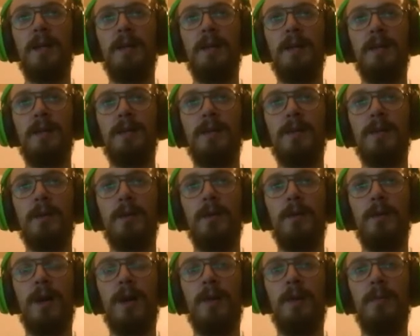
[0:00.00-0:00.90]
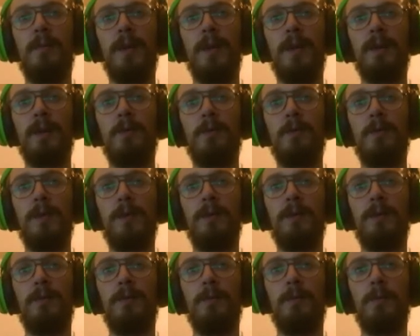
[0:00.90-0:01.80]
So I'm buying
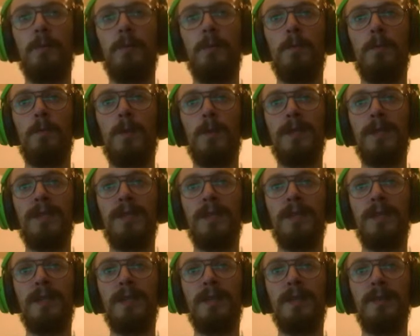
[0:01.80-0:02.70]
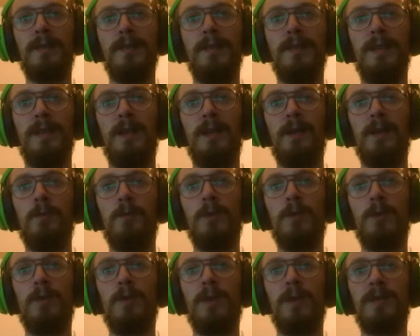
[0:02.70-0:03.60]
cooldown. 1 second.
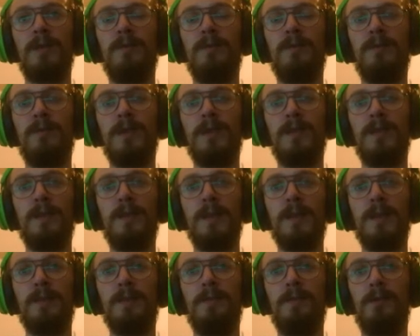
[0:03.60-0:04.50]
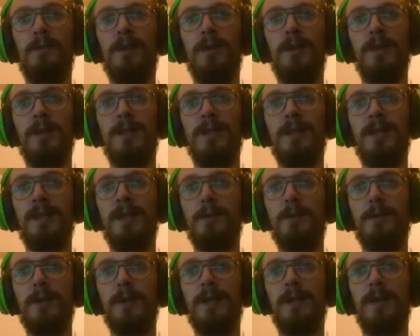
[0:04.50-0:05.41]
Cooldown bugs, fixed bugs will realize
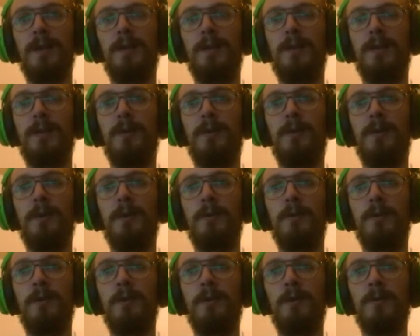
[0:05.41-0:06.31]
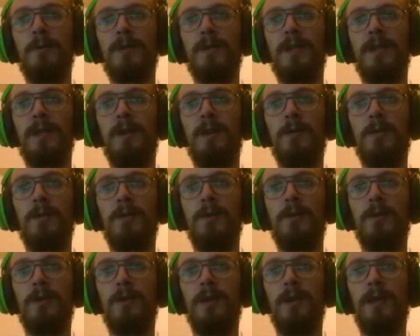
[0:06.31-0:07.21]
yet rectangle hyper cooldown scale
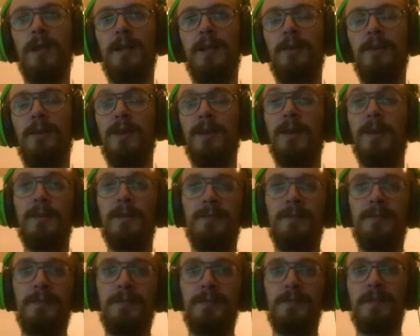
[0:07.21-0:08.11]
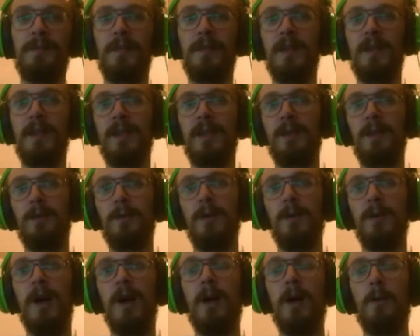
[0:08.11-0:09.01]
non-linearly. Thank you.
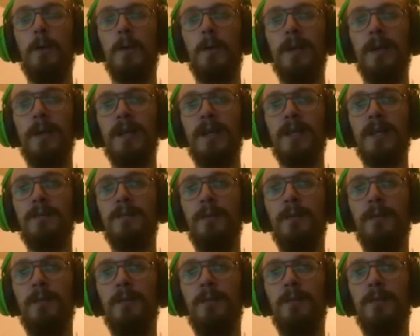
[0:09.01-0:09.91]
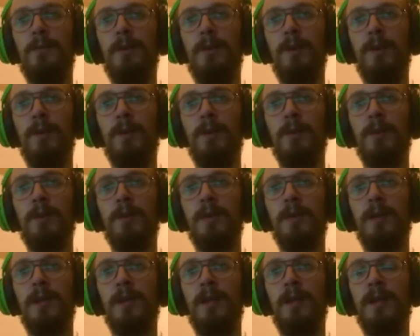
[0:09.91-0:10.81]
When cast from very long
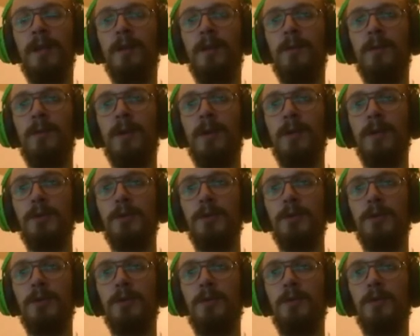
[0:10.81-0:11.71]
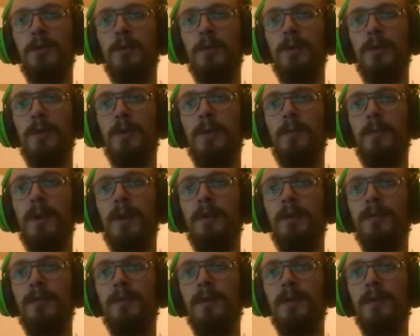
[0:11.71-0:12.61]
rel should not properly
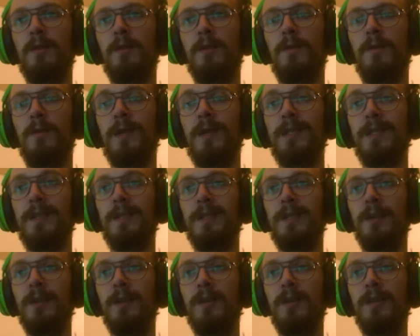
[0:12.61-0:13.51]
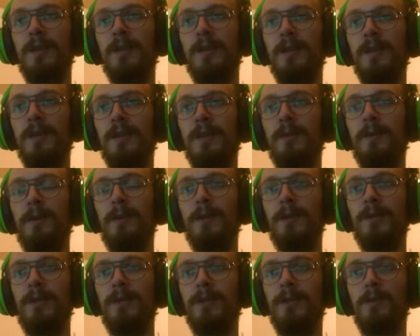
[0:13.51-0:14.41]
path towards the target until the
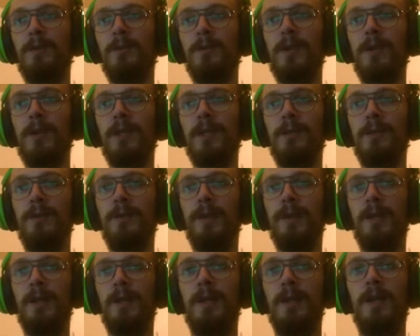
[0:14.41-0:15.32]
range to cast her E.